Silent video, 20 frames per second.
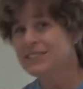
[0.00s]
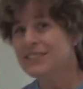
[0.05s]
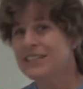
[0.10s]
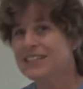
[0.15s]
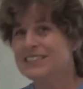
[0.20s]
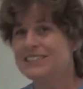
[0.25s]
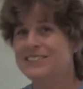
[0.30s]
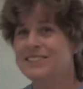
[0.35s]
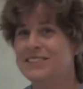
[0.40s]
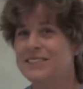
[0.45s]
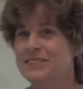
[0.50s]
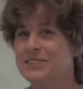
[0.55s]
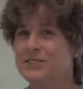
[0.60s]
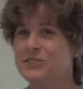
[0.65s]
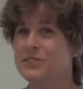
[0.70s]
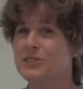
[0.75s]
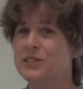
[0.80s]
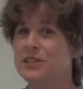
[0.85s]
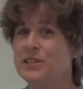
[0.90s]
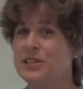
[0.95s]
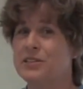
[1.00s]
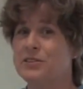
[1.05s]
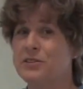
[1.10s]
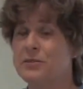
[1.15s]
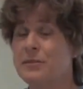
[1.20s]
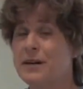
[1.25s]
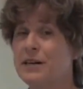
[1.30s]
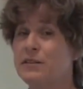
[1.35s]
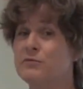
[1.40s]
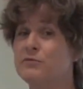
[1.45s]
days, you're going to hear
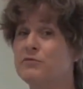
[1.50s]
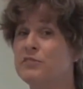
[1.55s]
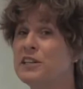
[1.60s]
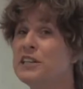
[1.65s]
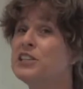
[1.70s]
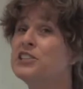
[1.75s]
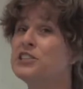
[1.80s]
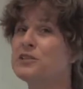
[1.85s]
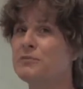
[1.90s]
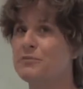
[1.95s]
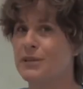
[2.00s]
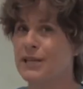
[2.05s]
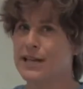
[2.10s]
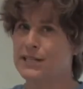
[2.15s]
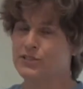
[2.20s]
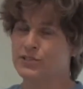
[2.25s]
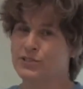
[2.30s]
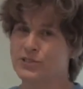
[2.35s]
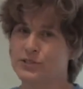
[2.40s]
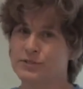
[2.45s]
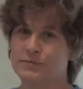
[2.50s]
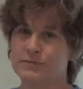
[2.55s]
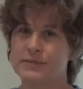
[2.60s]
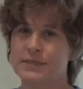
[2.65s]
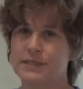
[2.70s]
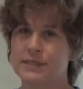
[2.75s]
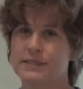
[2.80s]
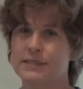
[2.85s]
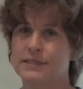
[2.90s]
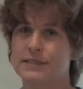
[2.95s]
about Venetian plaster.
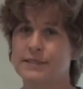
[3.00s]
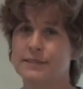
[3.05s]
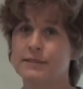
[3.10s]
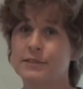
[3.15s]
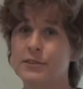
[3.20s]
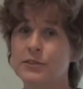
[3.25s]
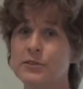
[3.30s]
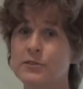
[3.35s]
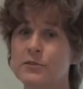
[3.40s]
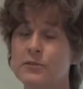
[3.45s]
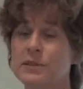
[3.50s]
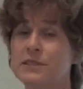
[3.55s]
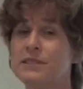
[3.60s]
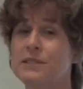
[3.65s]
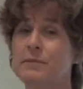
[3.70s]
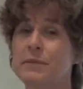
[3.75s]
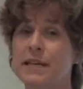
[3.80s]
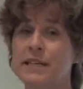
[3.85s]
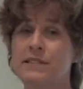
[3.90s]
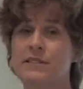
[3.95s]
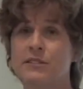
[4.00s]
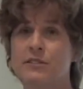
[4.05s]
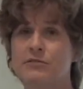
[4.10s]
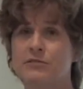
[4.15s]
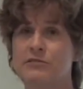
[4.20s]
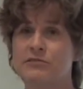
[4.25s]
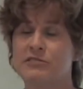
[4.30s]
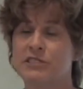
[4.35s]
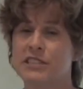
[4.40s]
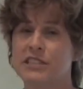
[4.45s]
If you're going to paint
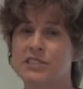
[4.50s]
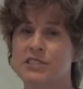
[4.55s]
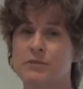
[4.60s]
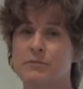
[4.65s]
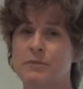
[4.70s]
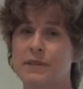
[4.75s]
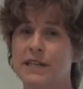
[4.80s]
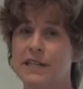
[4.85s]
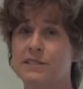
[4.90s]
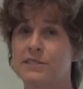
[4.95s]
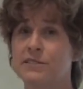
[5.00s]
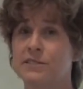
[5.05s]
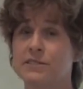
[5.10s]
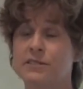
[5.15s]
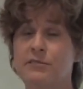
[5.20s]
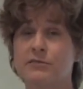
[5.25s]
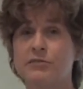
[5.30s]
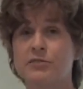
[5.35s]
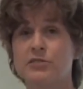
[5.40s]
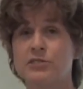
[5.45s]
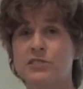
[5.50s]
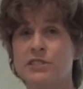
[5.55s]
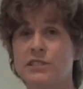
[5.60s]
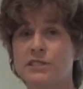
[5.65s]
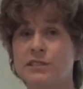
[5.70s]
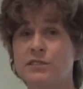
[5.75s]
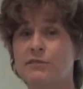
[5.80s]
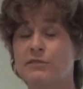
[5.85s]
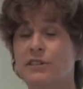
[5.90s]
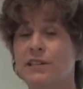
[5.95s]
over Venetian plaster, the first
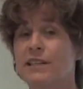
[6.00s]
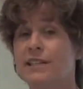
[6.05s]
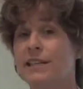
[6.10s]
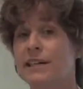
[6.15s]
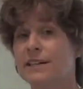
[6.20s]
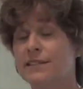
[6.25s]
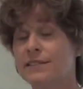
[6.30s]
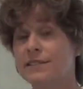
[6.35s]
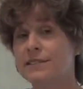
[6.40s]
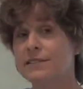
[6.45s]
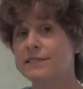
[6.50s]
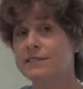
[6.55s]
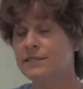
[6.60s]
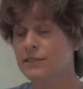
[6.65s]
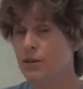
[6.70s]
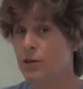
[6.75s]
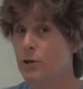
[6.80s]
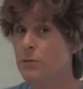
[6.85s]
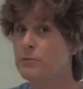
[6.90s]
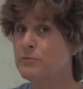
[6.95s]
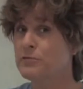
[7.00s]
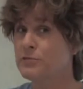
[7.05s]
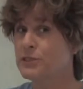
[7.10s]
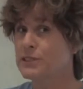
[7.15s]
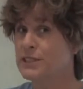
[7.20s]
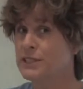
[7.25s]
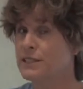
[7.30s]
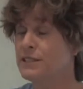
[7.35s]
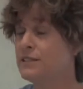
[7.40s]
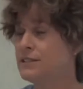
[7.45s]
thing to find out,
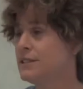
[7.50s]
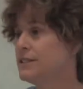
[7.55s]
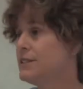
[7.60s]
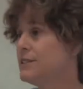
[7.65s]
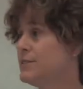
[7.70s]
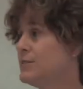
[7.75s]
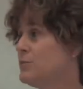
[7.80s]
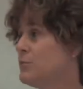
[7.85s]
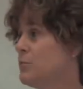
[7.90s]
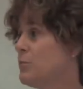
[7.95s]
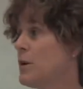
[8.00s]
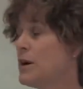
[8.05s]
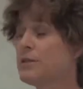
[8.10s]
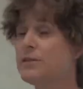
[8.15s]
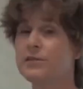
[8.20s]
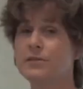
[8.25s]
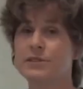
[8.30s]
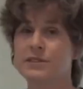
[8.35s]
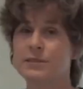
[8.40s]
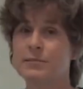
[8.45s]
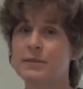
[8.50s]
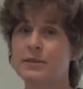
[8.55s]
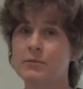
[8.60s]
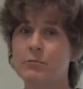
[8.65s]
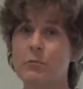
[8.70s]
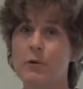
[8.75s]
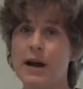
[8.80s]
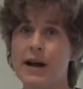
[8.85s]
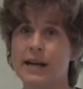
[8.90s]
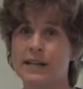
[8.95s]
hopefully, is whether it's
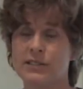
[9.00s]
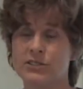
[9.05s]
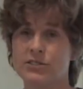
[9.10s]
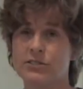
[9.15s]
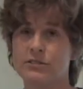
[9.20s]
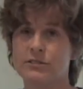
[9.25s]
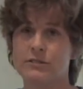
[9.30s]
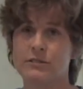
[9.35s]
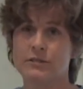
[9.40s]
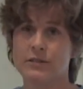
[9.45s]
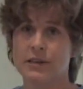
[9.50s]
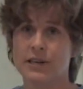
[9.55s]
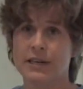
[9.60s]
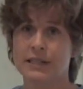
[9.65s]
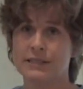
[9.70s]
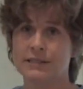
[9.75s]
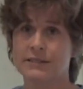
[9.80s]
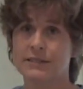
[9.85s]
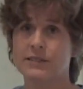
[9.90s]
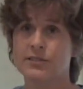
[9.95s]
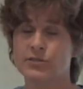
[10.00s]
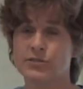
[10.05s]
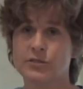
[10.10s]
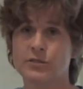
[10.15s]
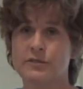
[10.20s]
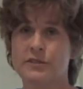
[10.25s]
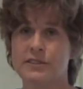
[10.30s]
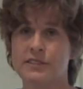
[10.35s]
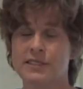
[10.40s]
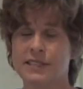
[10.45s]
been waxed or not, the
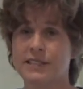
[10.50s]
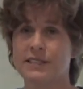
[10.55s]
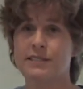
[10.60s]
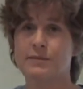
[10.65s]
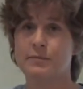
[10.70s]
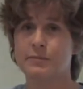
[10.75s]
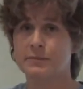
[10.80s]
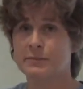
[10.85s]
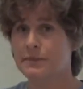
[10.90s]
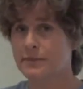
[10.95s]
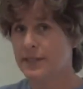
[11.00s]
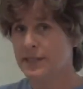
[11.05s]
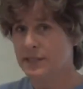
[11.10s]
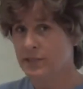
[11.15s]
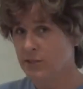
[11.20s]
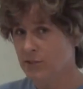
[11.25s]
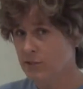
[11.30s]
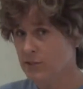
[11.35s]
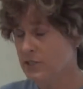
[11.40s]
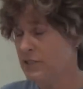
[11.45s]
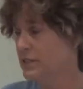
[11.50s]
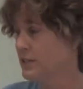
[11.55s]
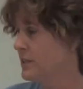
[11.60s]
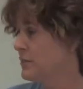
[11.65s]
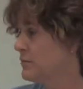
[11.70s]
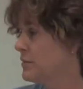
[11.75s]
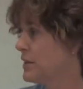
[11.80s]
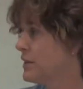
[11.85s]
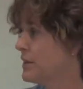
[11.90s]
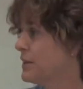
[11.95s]
surface that you're
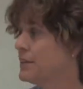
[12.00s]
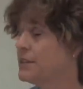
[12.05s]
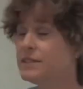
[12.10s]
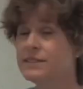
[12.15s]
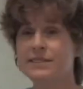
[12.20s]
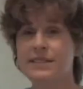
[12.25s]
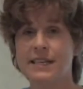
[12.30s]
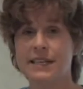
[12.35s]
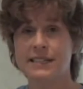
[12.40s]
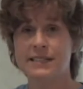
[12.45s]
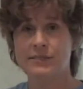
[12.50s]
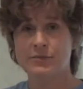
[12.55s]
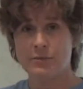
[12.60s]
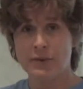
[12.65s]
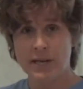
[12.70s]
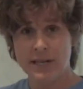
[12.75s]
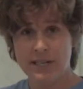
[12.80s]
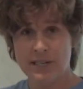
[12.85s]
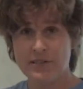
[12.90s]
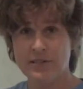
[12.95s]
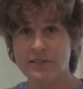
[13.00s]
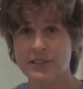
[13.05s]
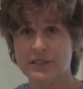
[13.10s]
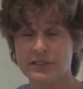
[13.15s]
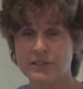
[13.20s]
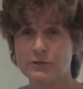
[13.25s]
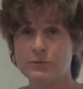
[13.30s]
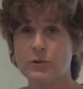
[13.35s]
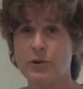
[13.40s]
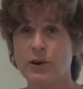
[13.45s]
dealing with. In this case, right here on
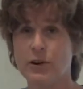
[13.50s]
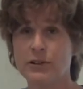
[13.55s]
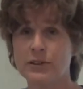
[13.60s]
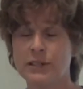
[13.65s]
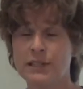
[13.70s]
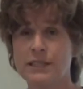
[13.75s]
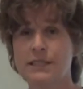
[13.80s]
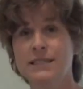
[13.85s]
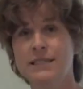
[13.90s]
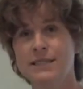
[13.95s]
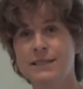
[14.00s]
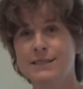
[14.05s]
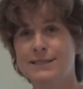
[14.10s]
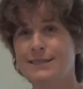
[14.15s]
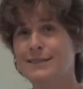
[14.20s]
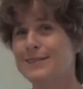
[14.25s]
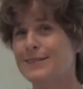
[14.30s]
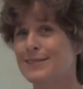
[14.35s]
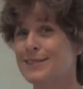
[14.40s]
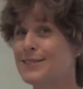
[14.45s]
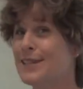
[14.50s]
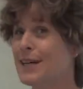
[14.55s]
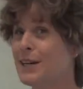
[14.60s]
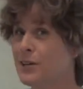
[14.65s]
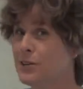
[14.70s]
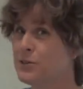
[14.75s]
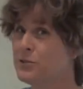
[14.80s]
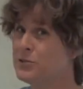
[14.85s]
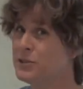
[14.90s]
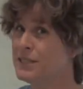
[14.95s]
this wall, since I
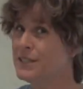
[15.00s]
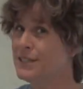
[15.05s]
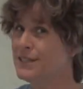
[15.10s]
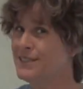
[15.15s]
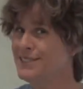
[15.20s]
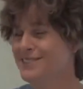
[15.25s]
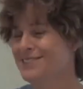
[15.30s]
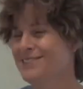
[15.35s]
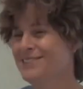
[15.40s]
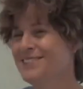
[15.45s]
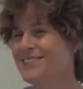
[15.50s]
know who did it,